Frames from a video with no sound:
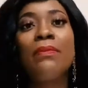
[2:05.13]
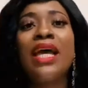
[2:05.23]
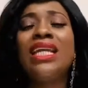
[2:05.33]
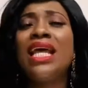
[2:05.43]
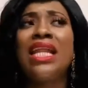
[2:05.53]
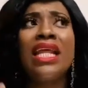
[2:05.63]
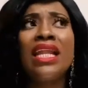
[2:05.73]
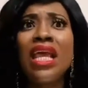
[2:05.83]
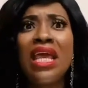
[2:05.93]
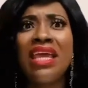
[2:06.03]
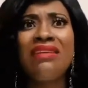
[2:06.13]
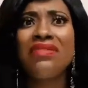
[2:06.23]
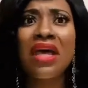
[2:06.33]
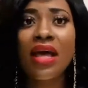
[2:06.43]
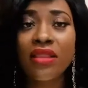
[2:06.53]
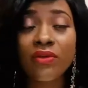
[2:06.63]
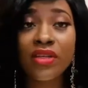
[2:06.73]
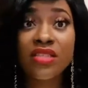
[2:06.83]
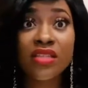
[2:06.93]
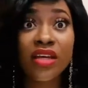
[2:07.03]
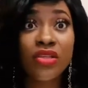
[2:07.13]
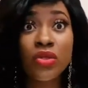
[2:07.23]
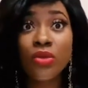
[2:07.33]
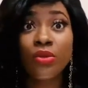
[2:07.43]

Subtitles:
And then if there are other ones that you